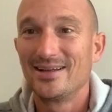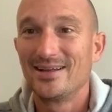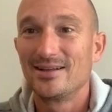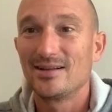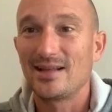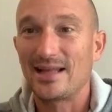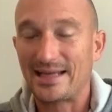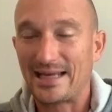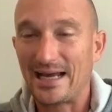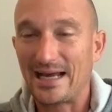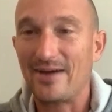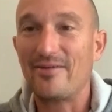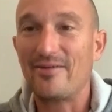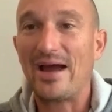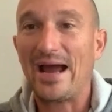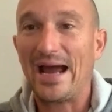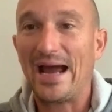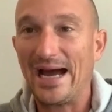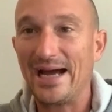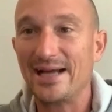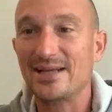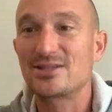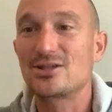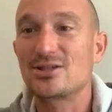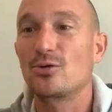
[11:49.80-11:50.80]
like I've
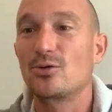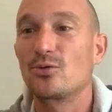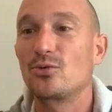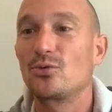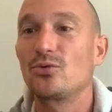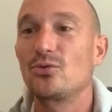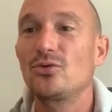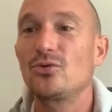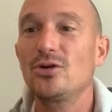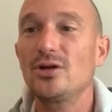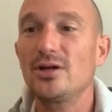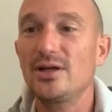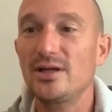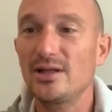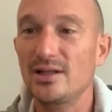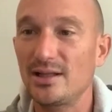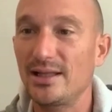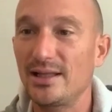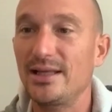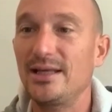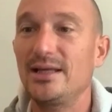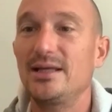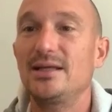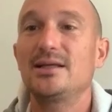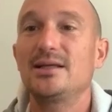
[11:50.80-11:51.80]
had to
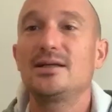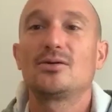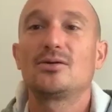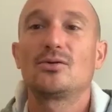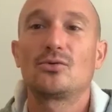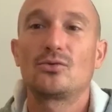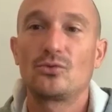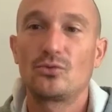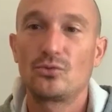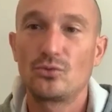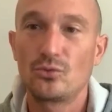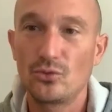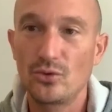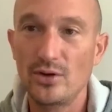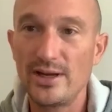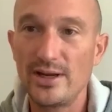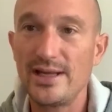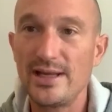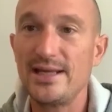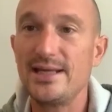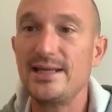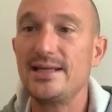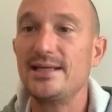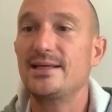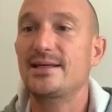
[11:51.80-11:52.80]
really
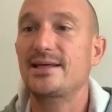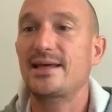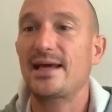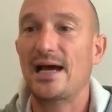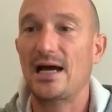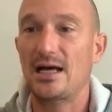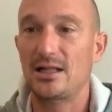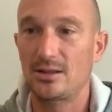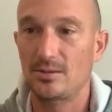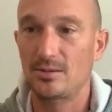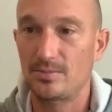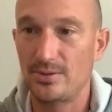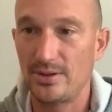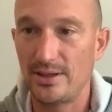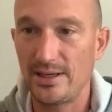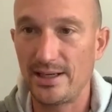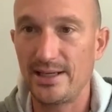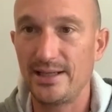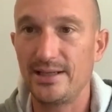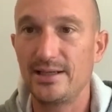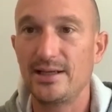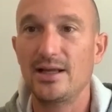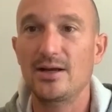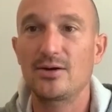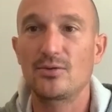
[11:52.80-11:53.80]

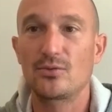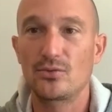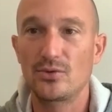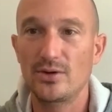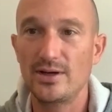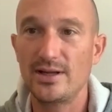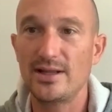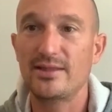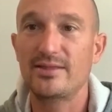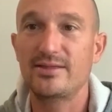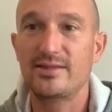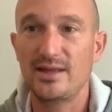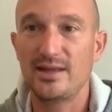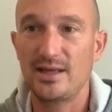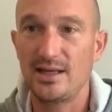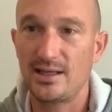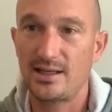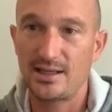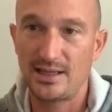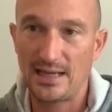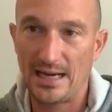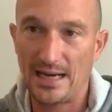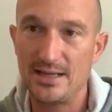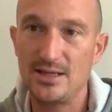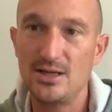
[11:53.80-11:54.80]
recalibrate and rethink.
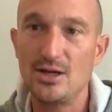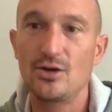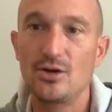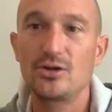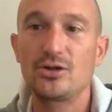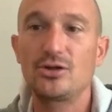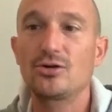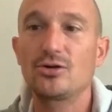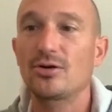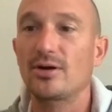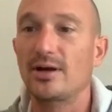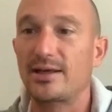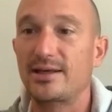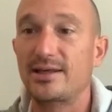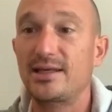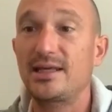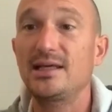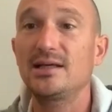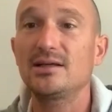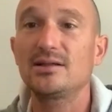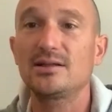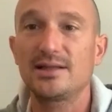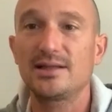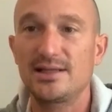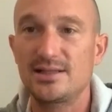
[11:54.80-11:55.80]
And I know your
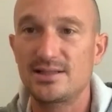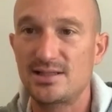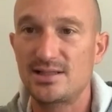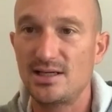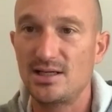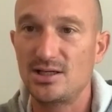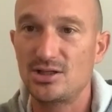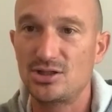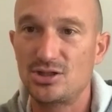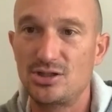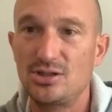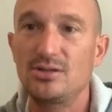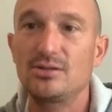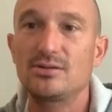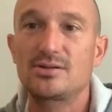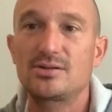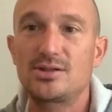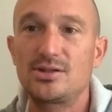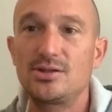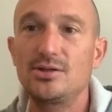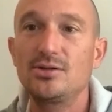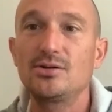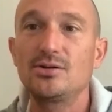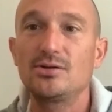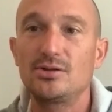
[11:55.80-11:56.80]
Achilles issue
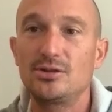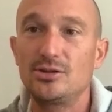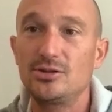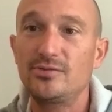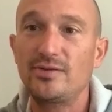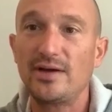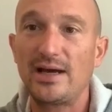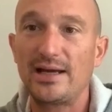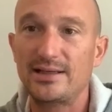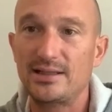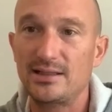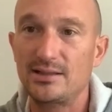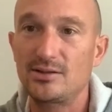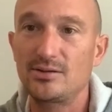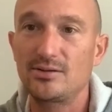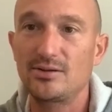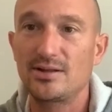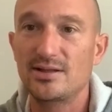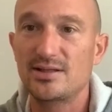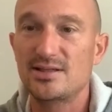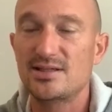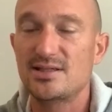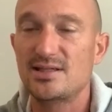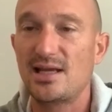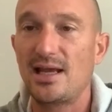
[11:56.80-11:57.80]
too, you've had to do
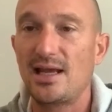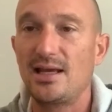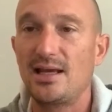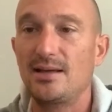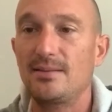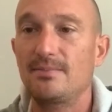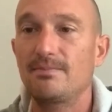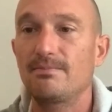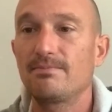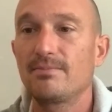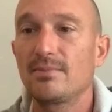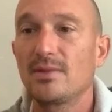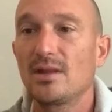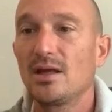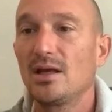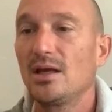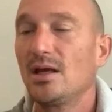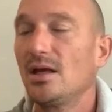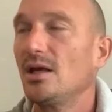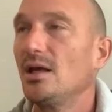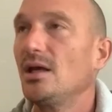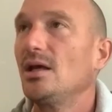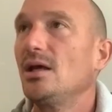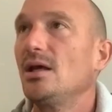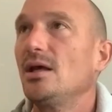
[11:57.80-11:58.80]
the same.
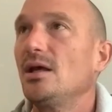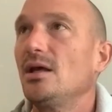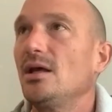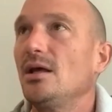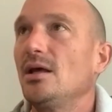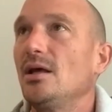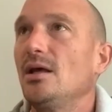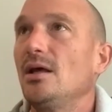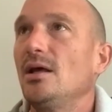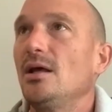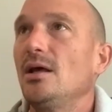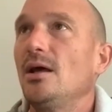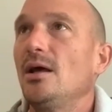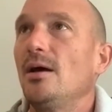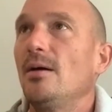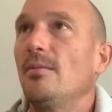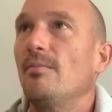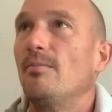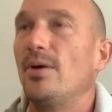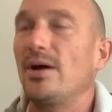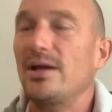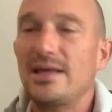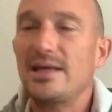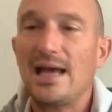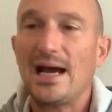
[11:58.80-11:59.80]

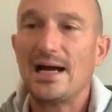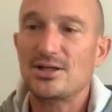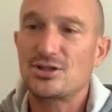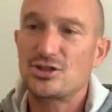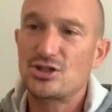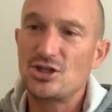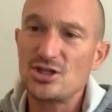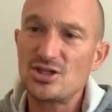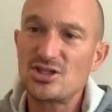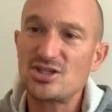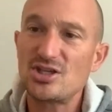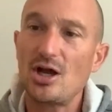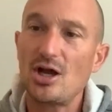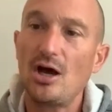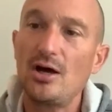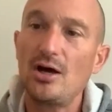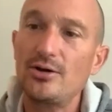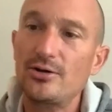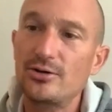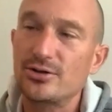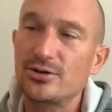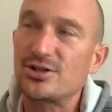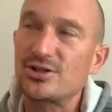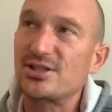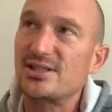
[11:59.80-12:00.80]
But yeah, just
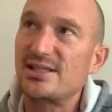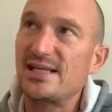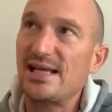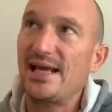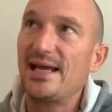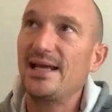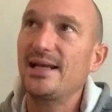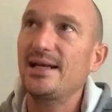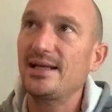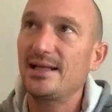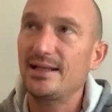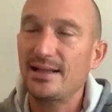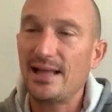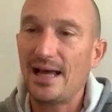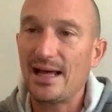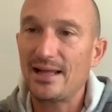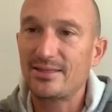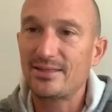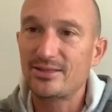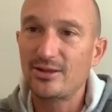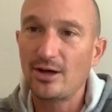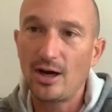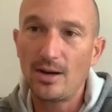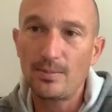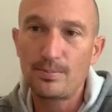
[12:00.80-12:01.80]
understanding that
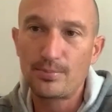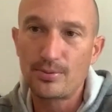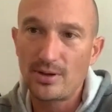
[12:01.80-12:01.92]
thought